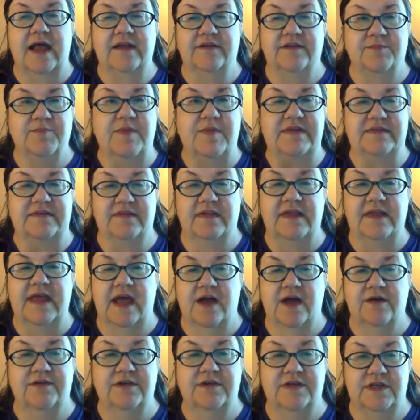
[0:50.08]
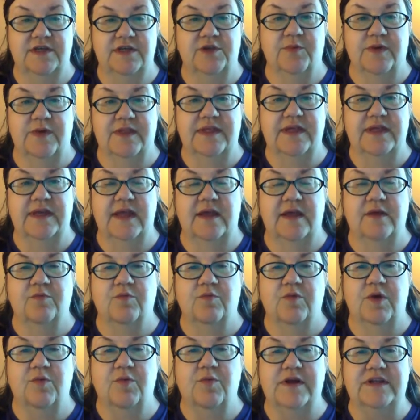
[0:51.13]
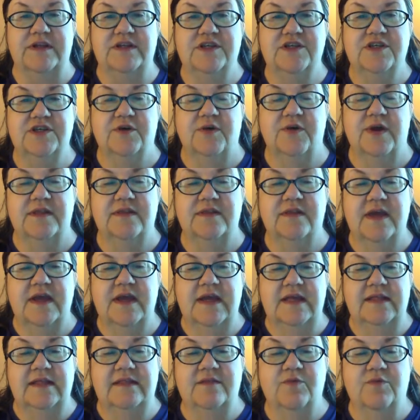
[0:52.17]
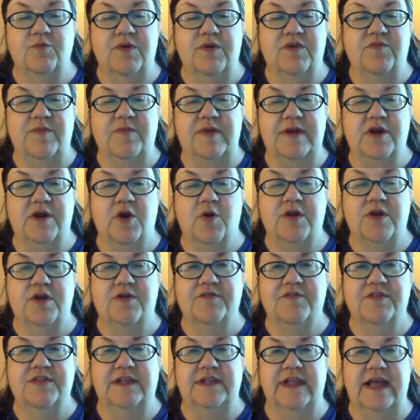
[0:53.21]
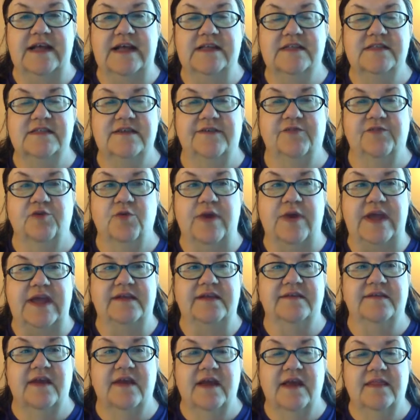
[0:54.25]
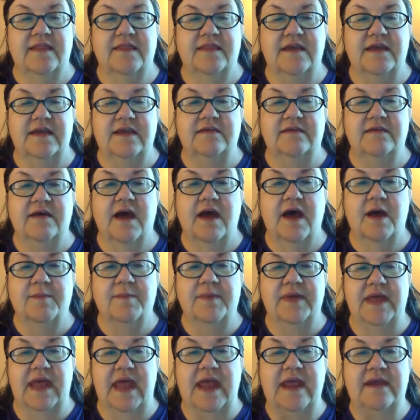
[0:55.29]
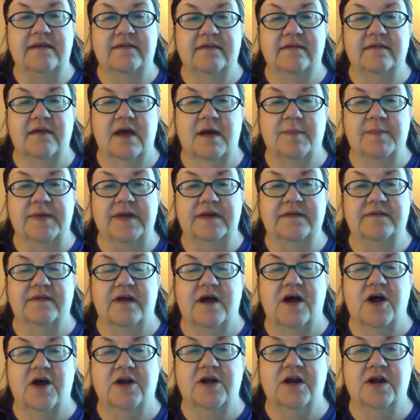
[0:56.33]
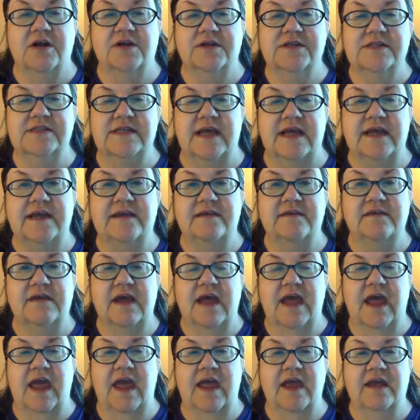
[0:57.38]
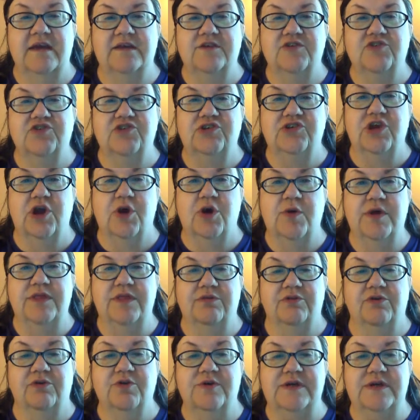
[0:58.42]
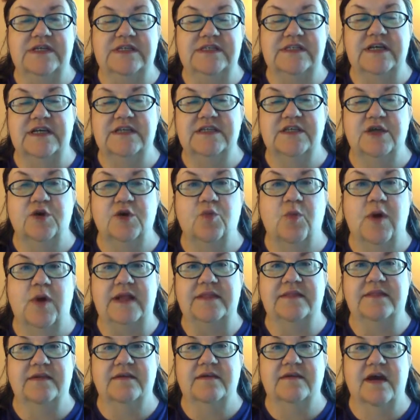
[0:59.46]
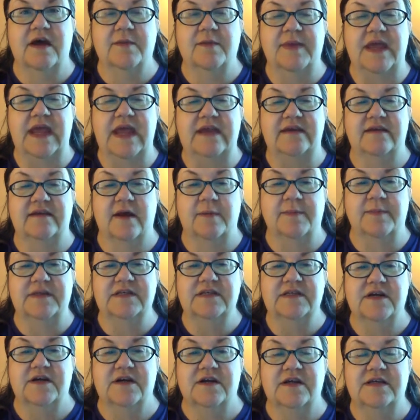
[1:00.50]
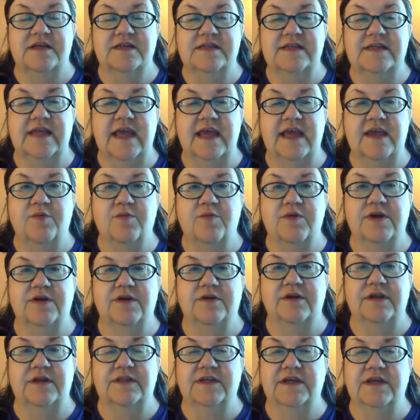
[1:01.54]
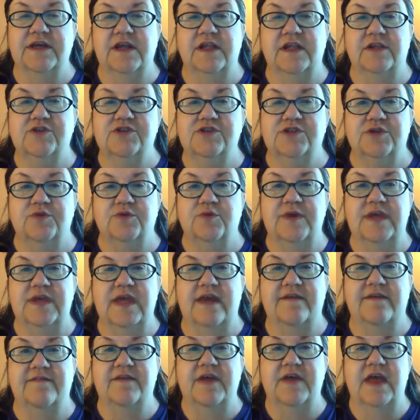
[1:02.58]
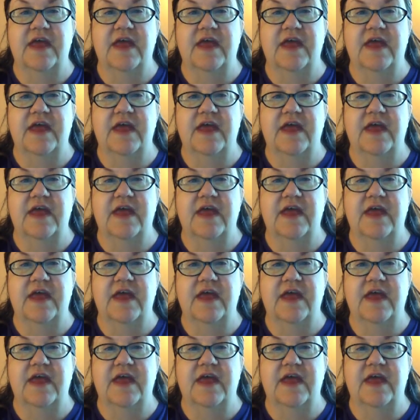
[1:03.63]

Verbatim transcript: just basically how to deal with it and what to do. And we've been going over the last several weeks the top 8 topics on our site and just going through and discussing what the top 8 topics are. And today we're at the conclusion. We have